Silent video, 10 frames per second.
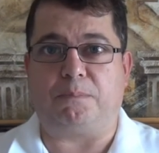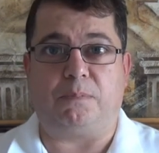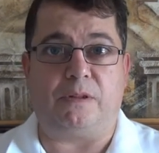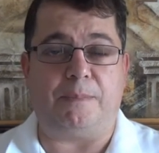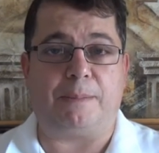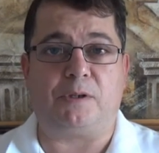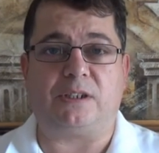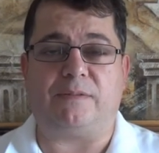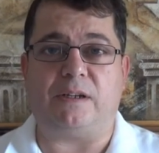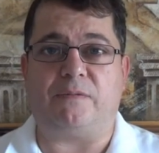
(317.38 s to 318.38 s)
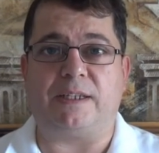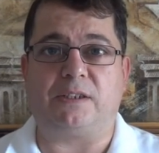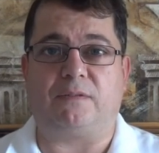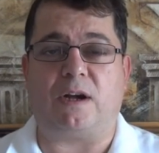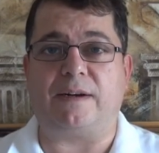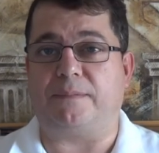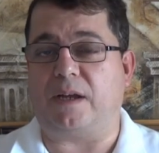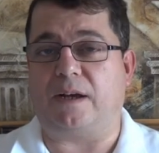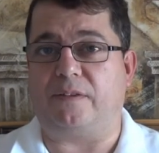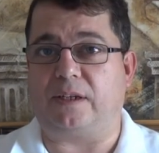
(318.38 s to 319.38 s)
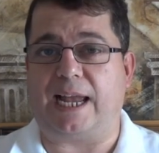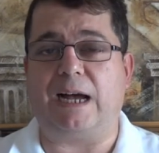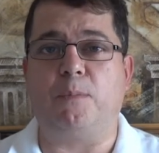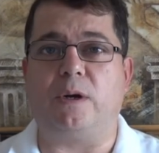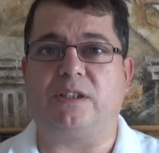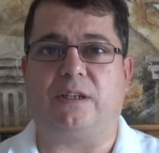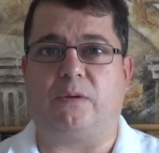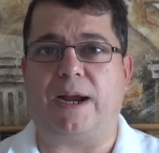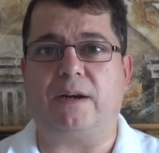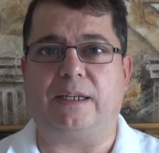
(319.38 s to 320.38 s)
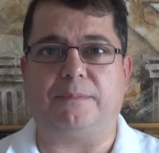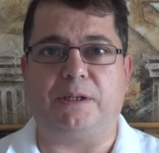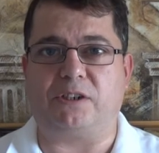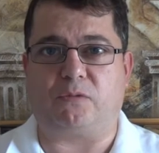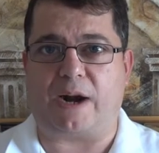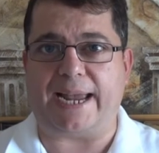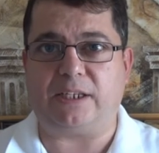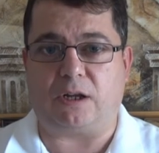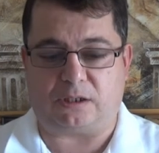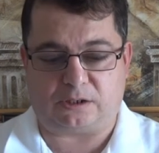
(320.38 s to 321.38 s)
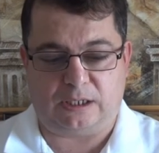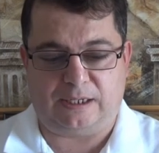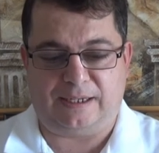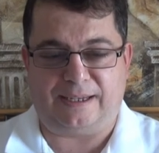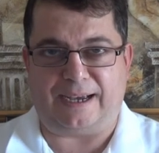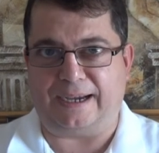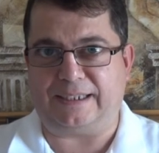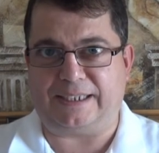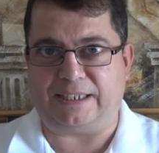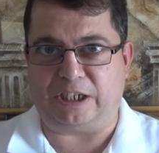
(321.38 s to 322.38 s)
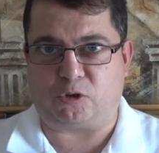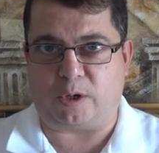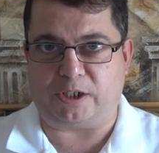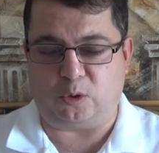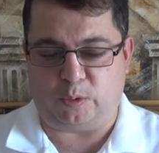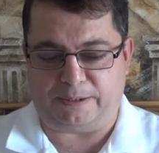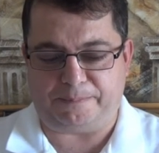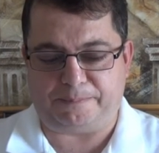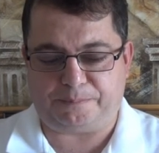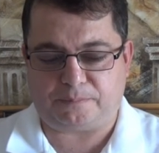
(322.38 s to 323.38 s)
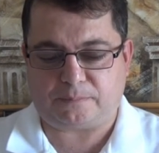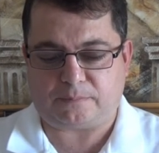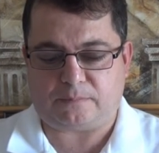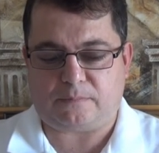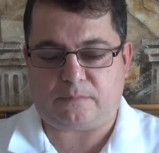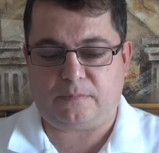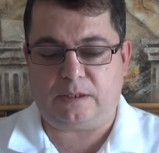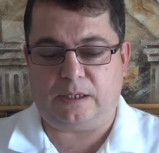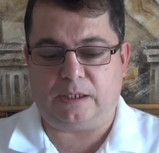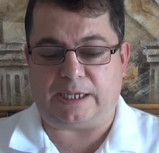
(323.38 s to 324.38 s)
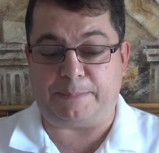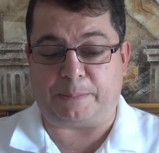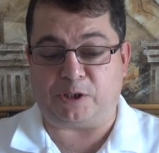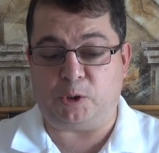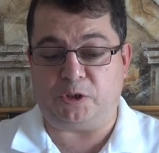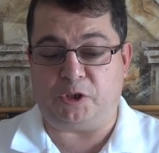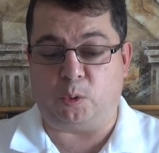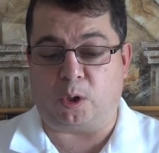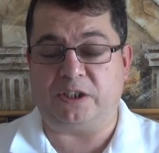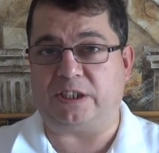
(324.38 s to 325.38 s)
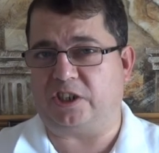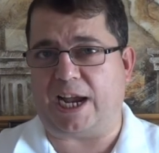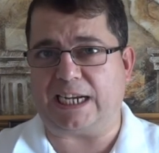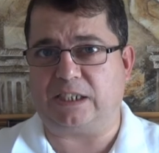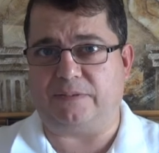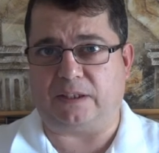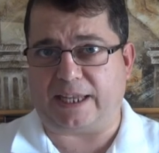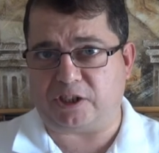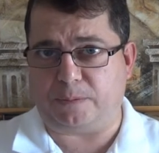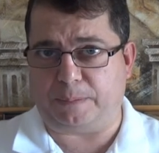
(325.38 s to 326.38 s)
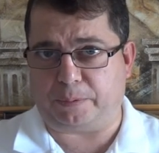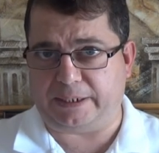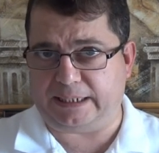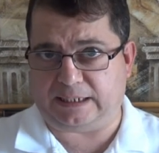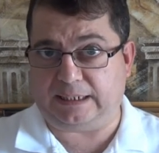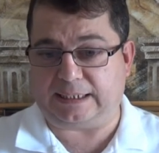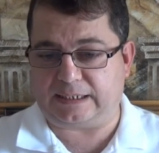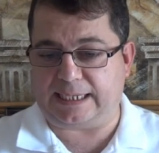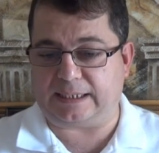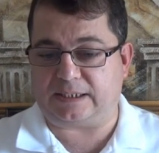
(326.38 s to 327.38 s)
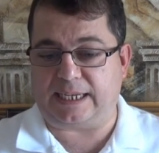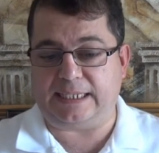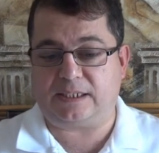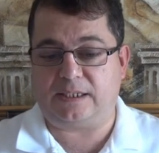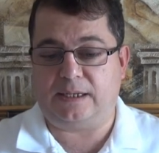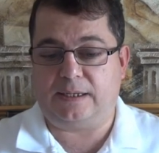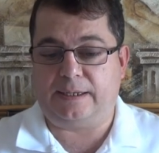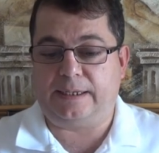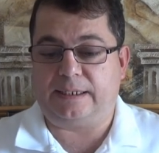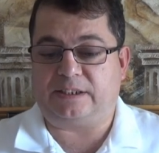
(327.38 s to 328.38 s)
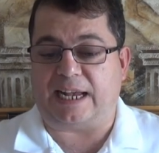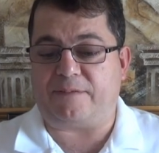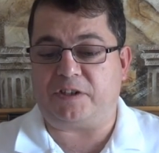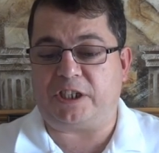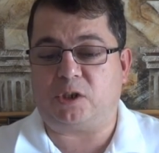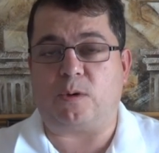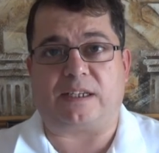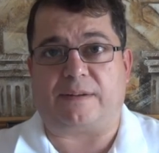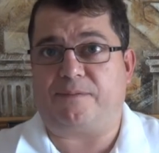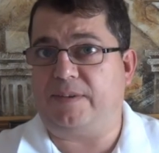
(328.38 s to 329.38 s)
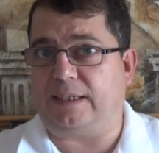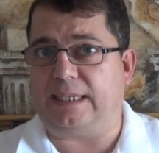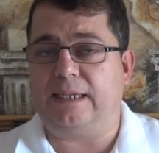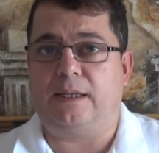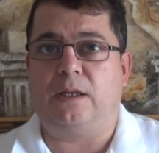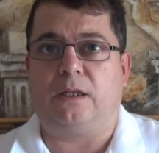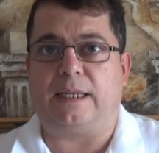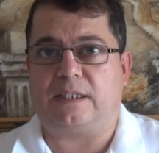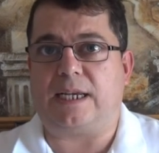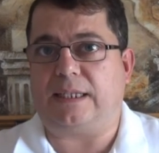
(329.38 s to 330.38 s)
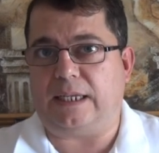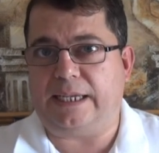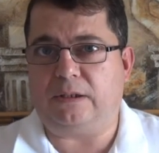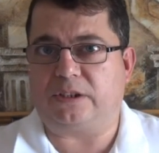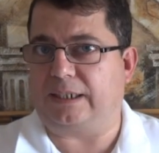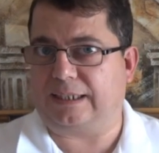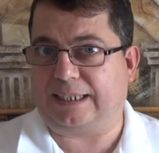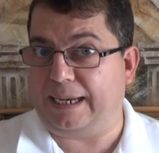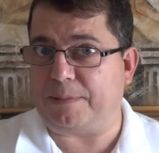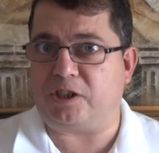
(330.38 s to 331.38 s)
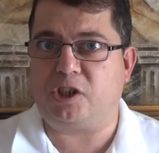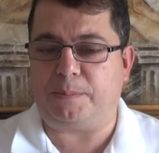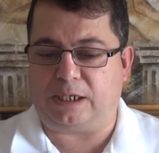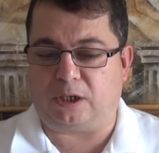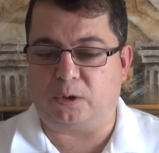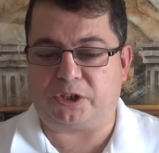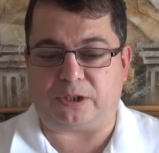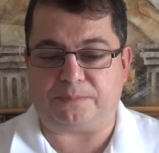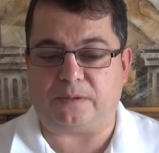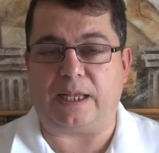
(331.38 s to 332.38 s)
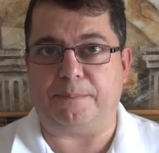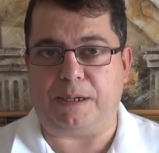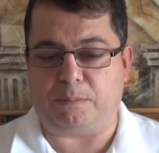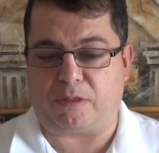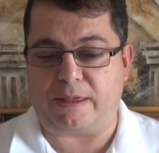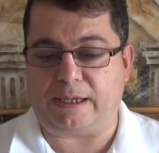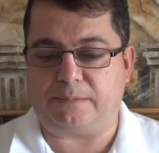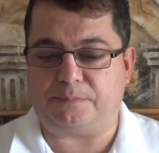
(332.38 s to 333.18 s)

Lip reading: members of the offensive line on the Cowboys around like a bunch of rag dolls. I'm going to take Detroit to win. Game number two is New Orleans at Jacksonville. That should be pretty easy. Let's take the Saints. San Francisco is at Philly. Let's take the Eagles in a game that should be closer than people think.